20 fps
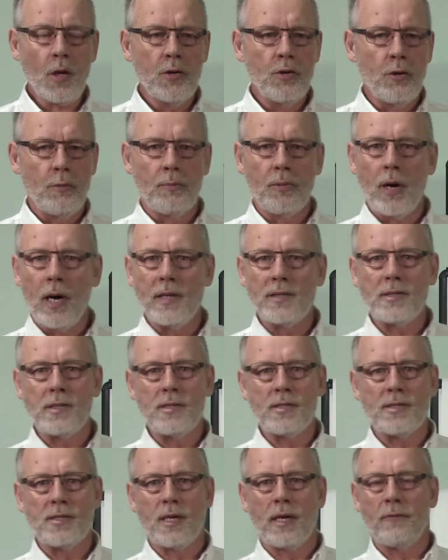Your pricing
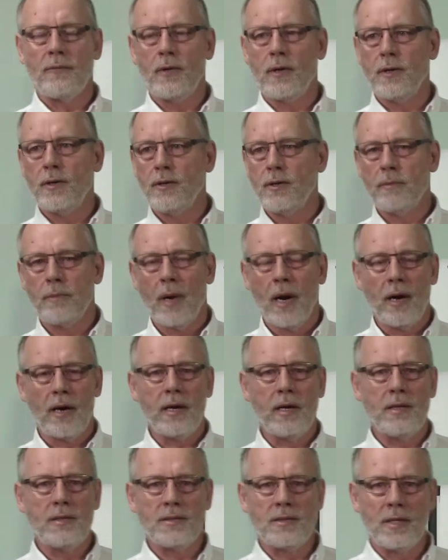is different. Your
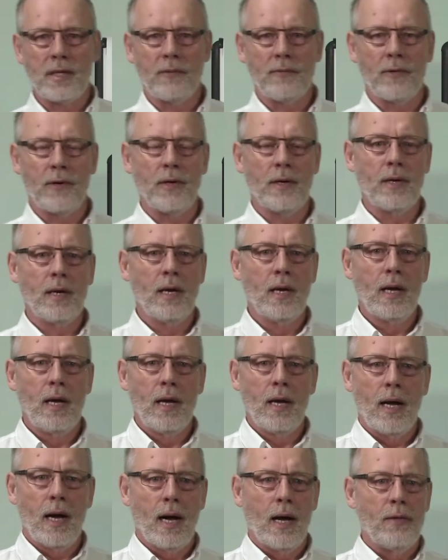marketing is different.
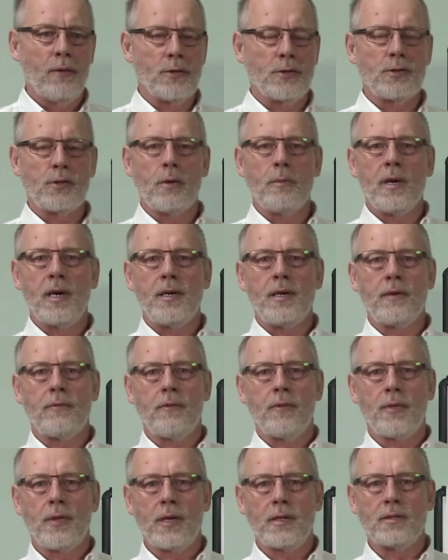Uh, there's so many
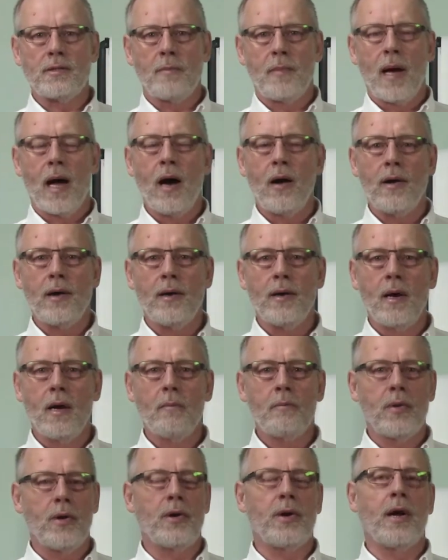different things about it.
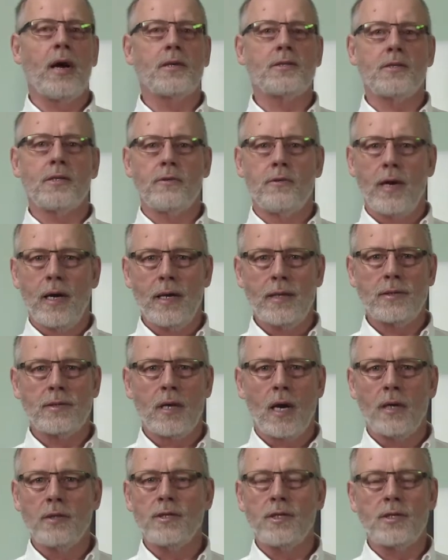Production rates
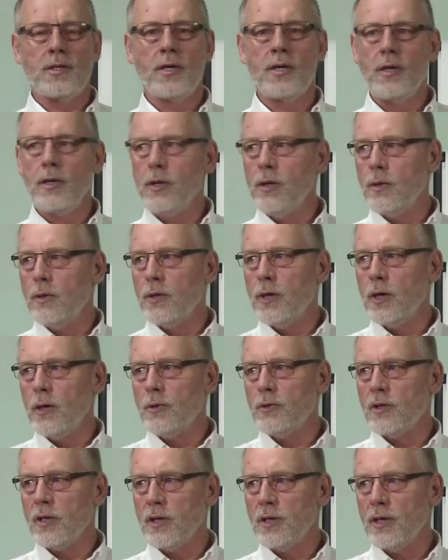are just huge,
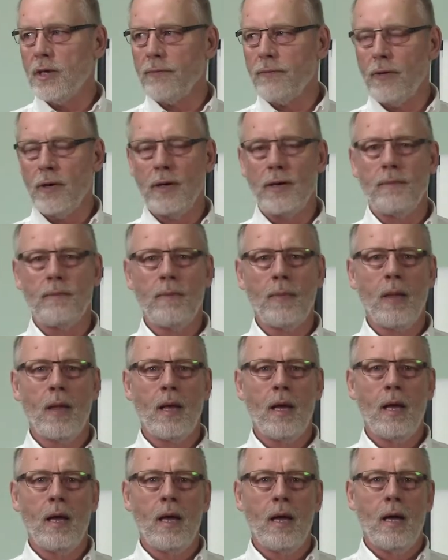hugely different.
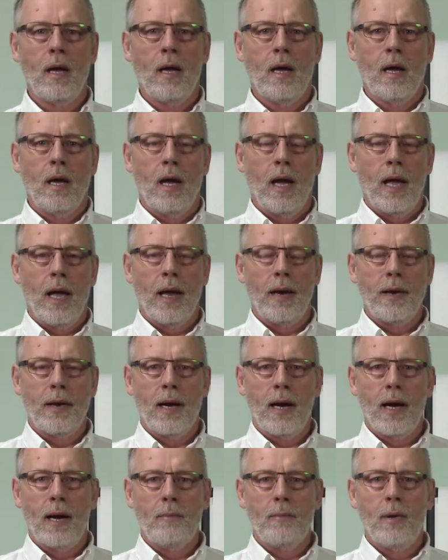And,
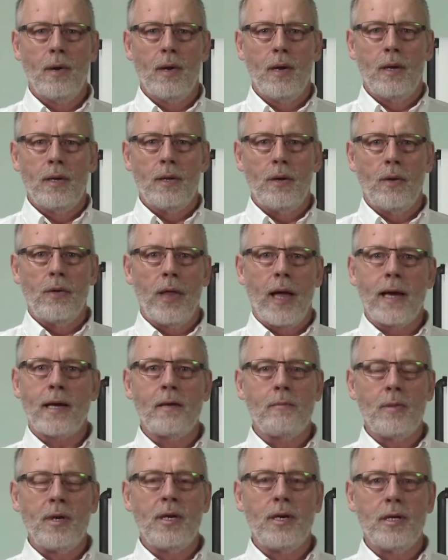um, you know, that
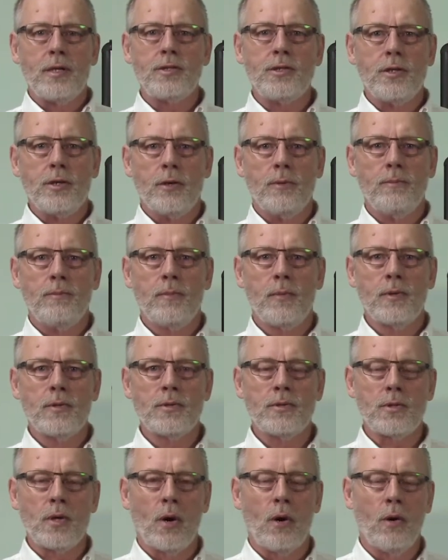can be an issue.
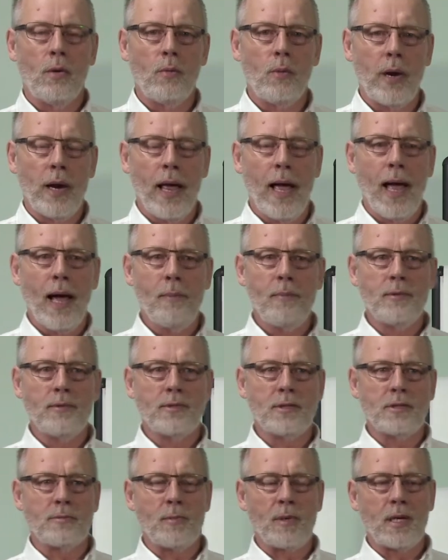So what happens
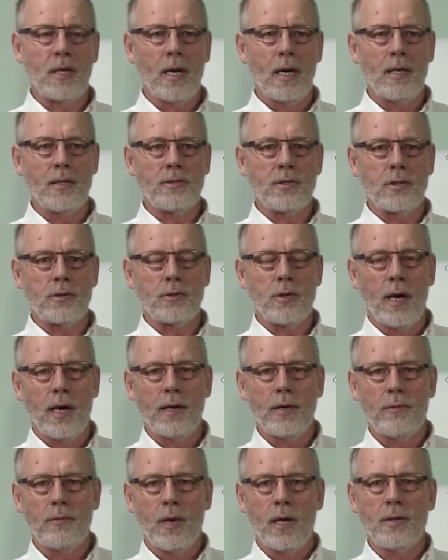is because they're trying
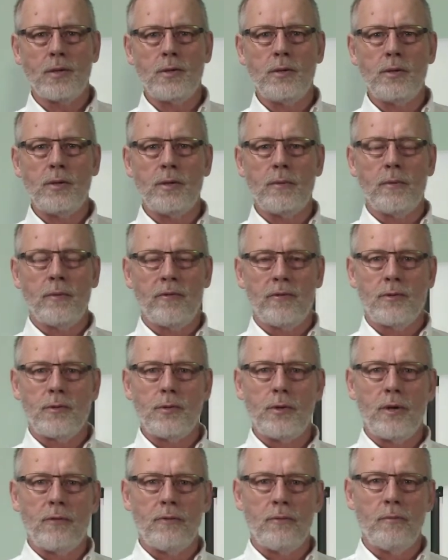to run two different, two
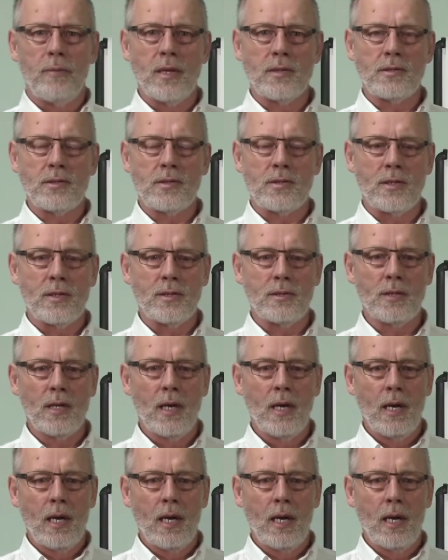different businesses,